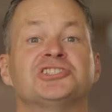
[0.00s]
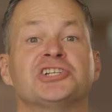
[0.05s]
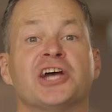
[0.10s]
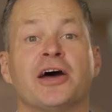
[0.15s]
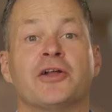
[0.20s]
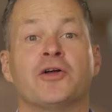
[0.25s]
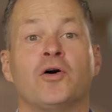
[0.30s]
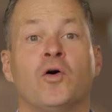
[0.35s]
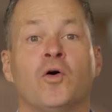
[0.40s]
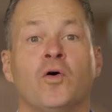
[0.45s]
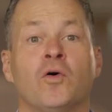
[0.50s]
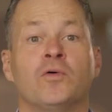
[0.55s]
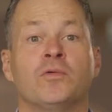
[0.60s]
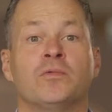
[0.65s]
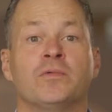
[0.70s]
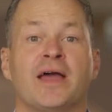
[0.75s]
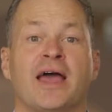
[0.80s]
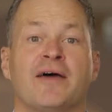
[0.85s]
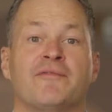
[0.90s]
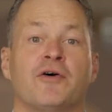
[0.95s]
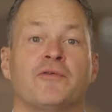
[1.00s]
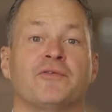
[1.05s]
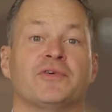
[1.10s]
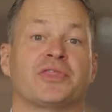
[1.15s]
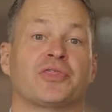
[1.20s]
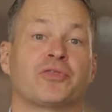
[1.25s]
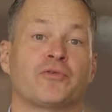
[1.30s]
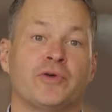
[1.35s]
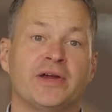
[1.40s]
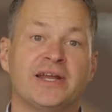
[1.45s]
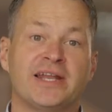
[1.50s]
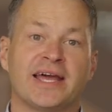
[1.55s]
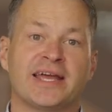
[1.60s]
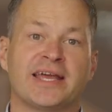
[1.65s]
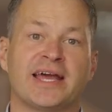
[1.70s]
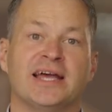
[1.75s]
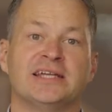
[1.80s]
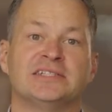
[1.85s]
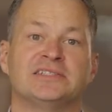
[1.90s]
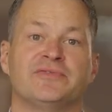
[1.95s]
Charter Hall, we have over 3
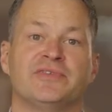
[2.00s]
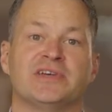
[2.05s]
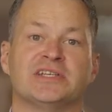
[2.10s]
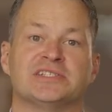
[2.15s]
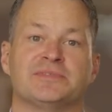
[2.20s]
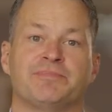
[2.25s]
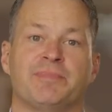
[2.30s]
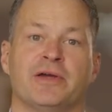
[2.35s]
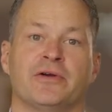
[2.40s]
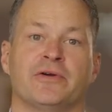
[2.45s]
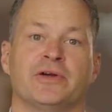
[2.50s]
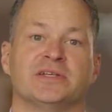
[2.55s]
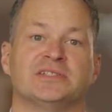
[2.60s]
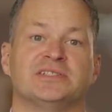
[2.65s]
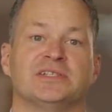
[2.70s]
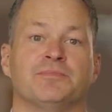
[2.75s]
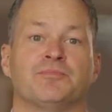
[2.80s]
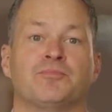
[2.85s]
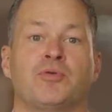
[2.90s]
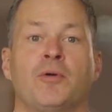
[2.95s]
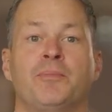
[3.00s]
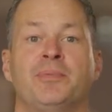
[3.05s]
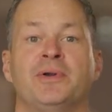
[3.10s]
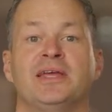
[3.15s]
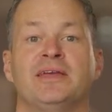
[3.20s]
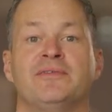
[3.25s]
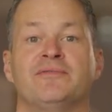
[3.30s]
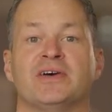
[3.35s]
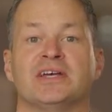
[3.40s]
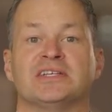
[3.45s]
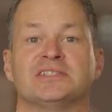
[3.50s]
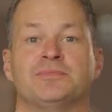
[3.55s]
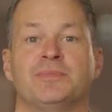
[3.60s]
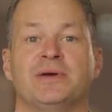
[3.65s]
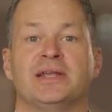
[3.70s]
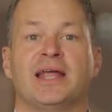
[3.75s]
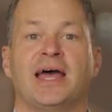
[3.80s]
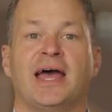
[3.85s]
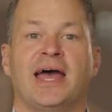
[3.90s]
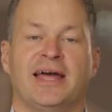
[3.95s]
decades of experience in property
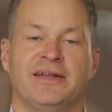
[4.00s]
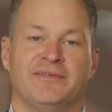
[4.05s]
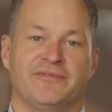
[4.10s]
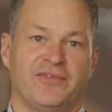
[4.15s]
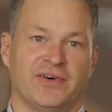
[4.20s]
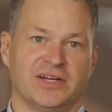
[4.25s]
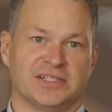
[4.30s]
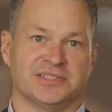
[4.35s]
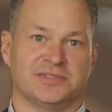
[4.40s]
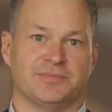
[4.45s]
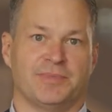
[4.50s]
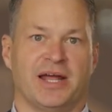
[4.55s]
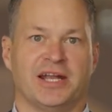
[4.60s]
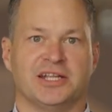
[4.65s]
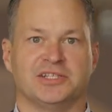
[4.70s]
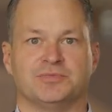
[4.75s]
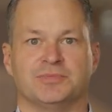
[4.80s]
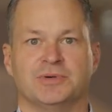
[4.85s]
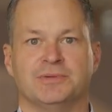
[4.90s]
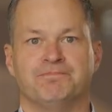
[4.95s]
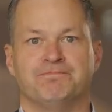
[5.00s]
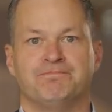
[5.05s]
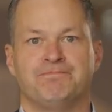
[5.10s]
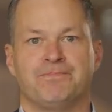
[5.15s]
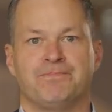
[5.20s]
investment and funds management.